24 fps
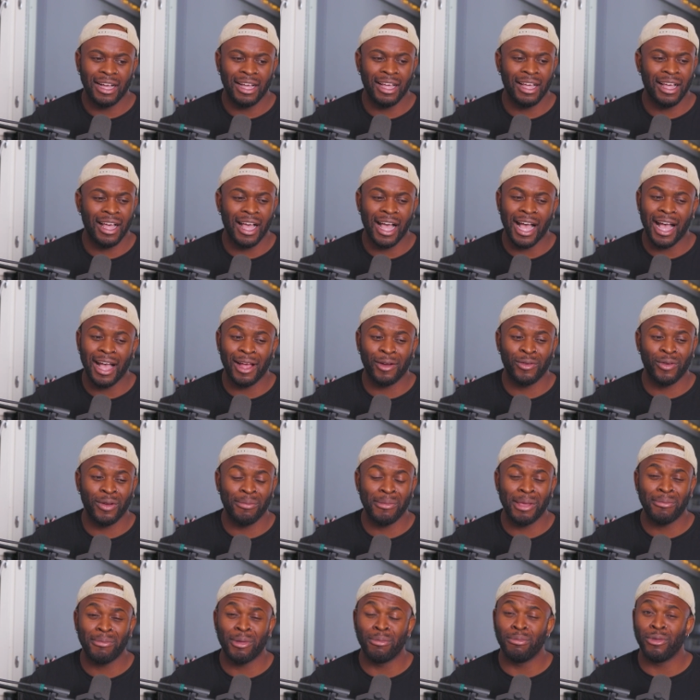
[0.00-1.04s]
I
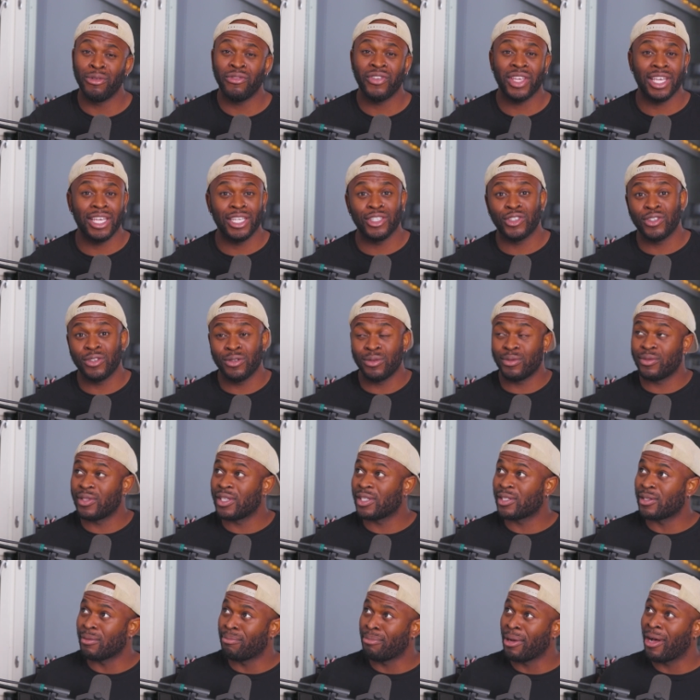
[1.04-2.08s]
remember moving into
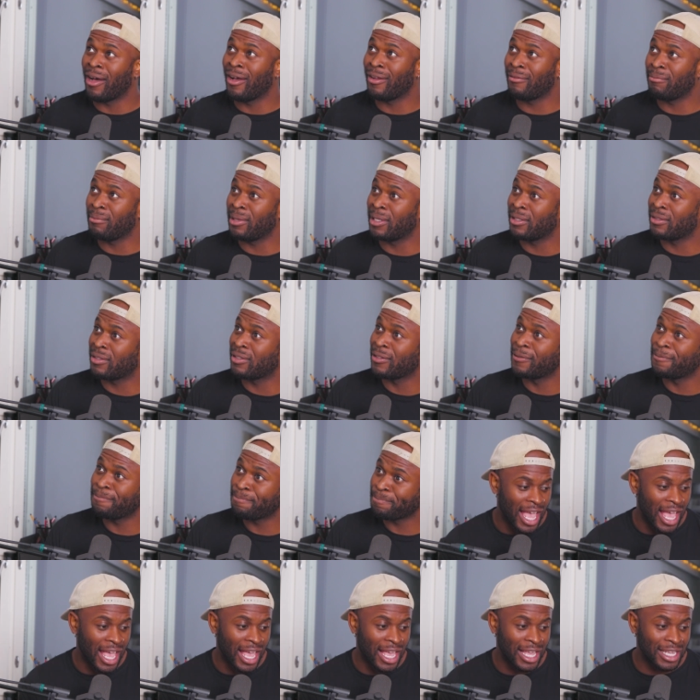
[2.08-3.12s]
this apartment
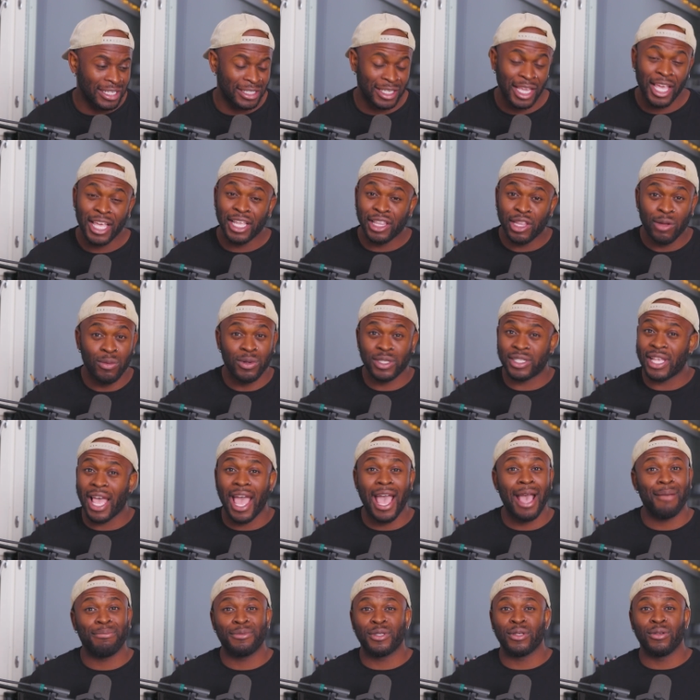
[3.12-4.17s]
and there was
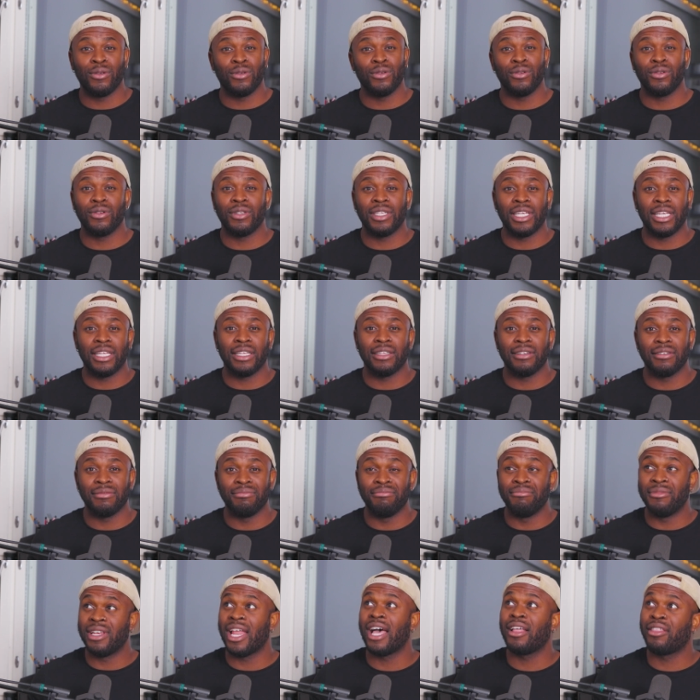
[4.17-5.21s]
absolutely
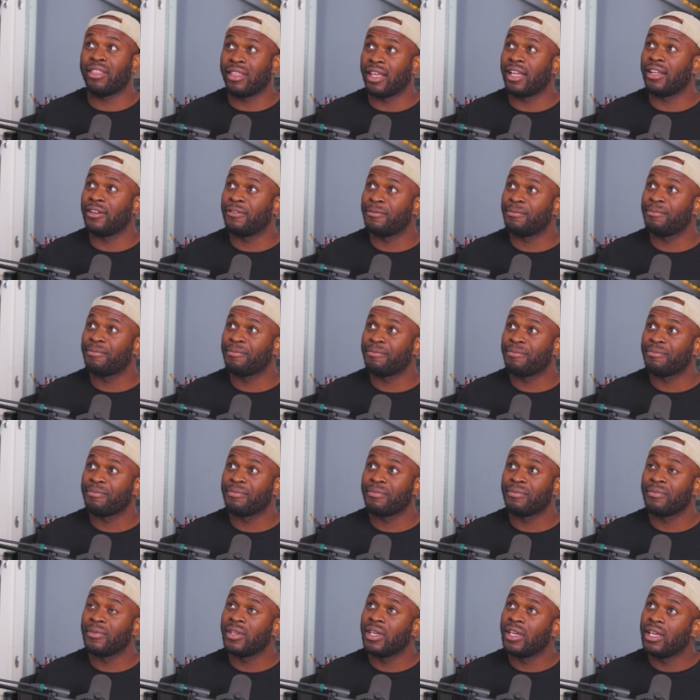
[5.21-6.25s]
nothing
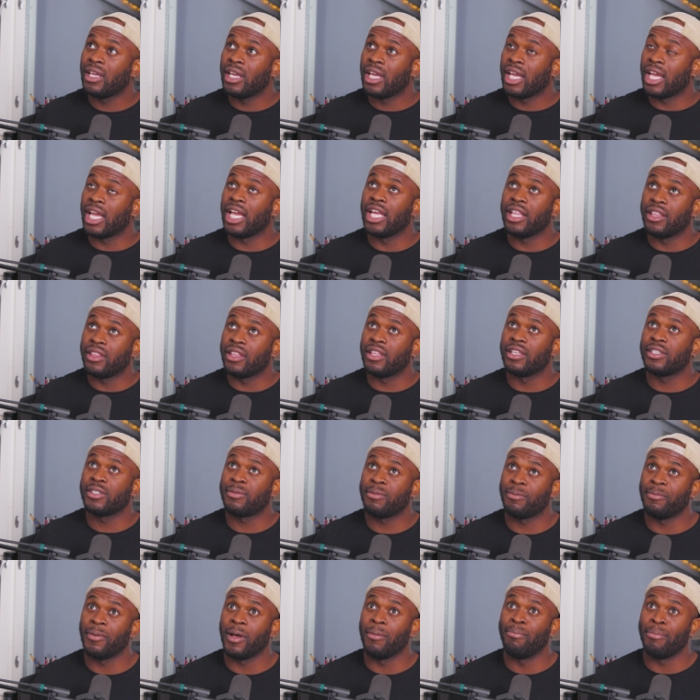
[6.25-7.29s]
in
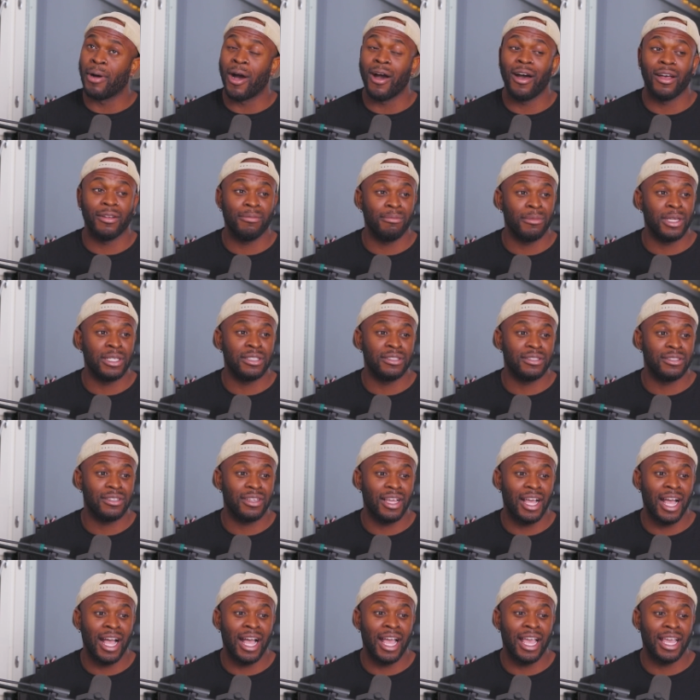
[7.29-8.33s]
this apartment.
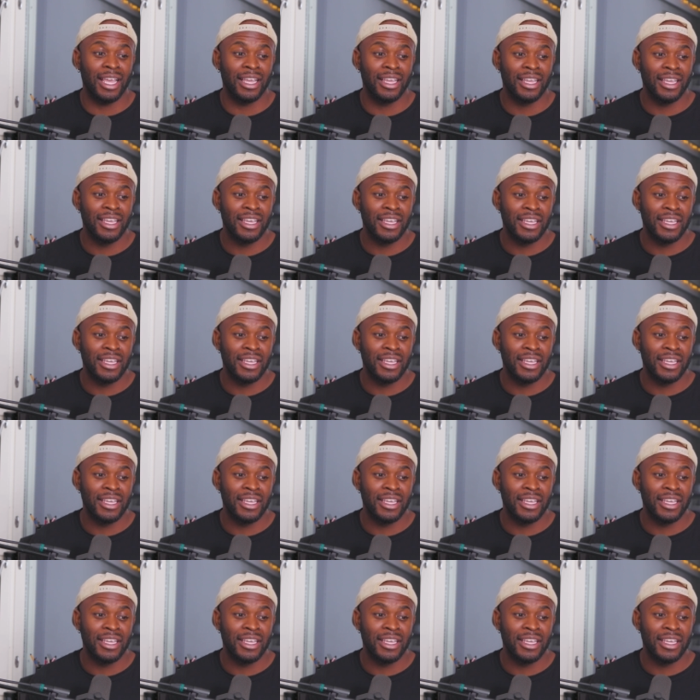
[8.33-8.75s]
I